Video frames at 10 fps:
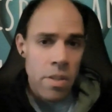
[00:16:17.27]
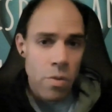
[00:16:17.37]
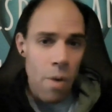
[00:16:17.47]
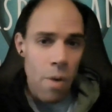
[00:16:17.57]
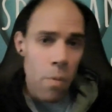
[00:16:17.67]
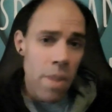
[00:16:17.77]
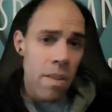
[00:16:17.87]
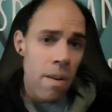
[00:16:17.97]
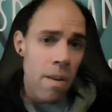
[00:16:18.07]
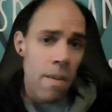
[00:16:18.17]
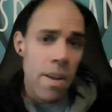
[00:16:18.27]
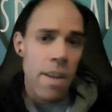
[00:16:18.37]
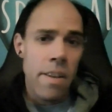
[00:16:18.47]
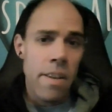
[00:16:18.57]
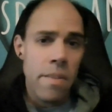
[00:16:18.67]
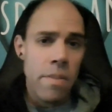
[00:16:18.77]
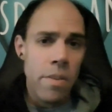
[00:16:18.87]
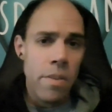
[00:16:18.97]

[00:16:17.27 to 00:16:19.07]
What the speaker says: so I went there, and